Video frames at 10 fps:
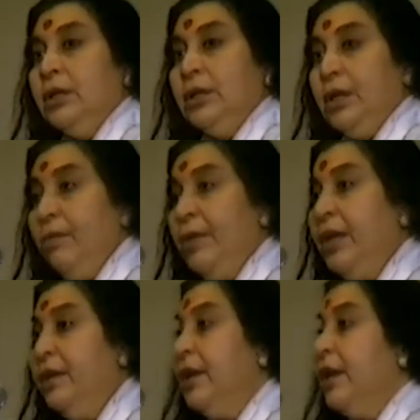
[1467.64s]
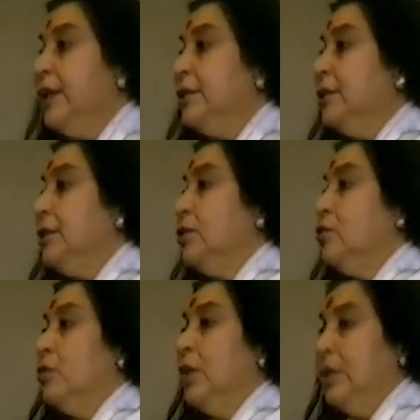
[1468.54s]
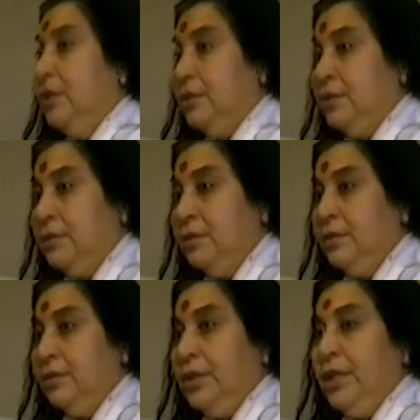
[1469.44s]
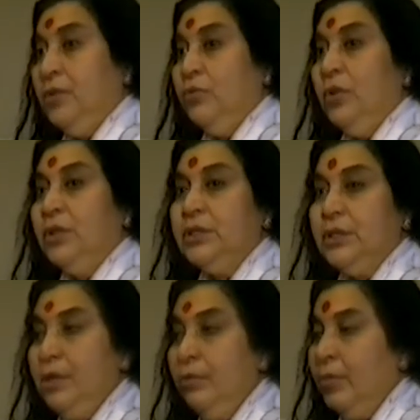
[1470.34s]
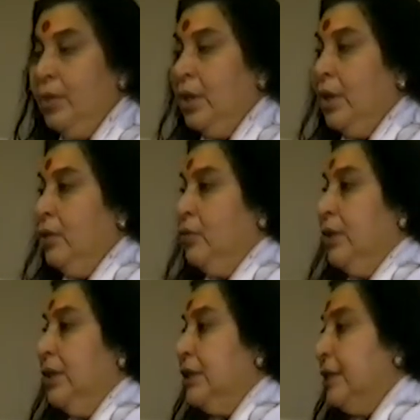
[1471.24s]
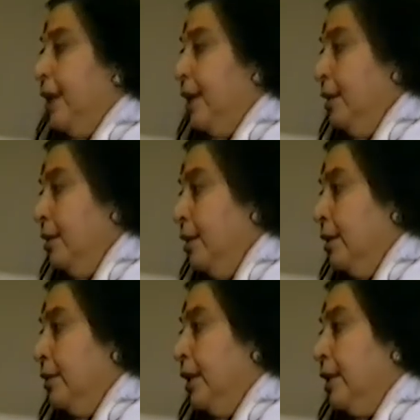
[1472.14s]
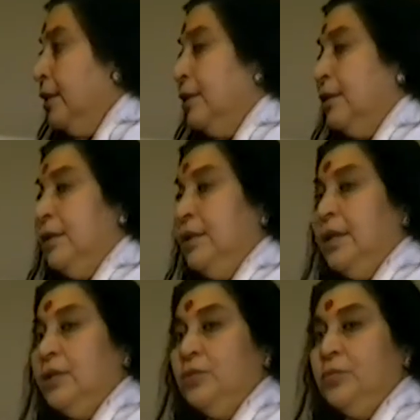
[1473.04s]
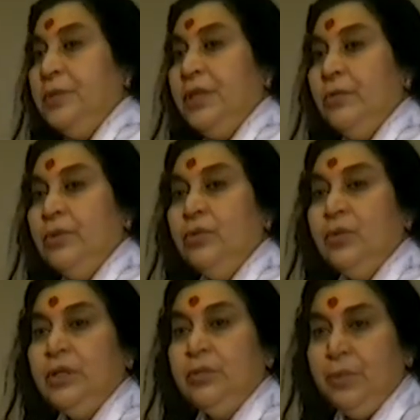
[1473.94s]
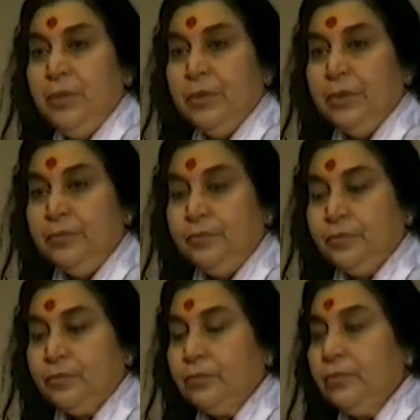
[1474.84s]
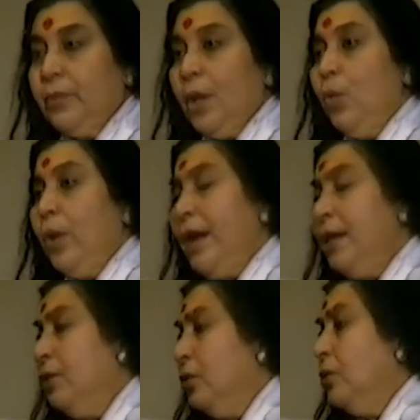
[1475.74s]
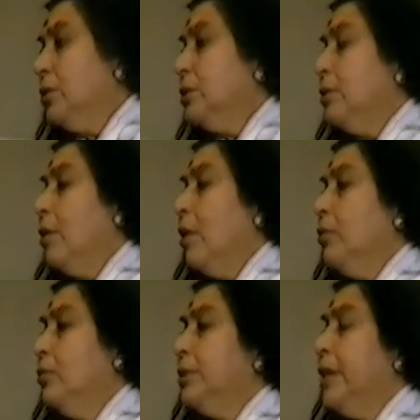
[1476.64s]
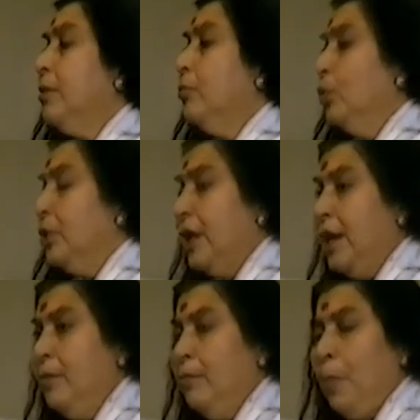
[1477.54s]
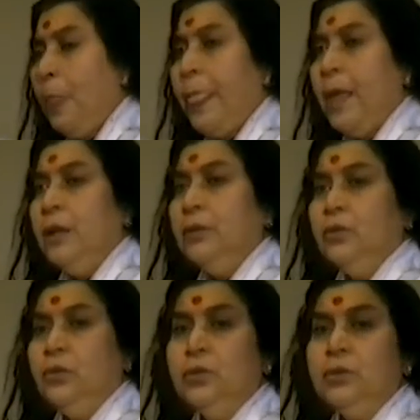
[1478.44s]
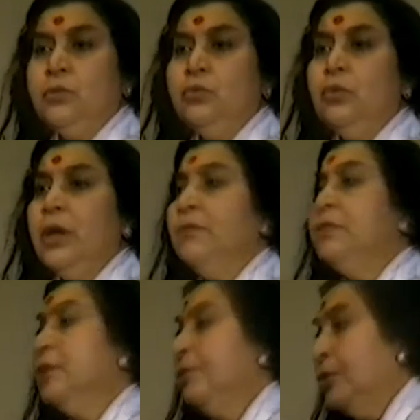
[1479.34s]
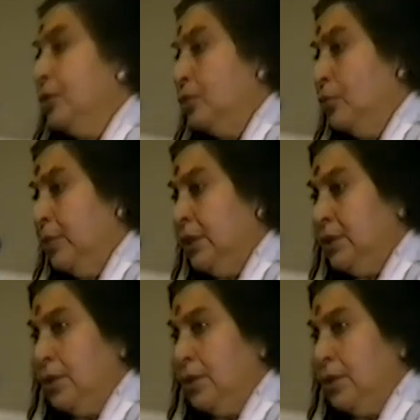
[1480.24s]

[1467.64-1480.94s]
giving realizations to others. They do not seem to understand that it has to be given to other people. While those who take more time, those who have suffered so much,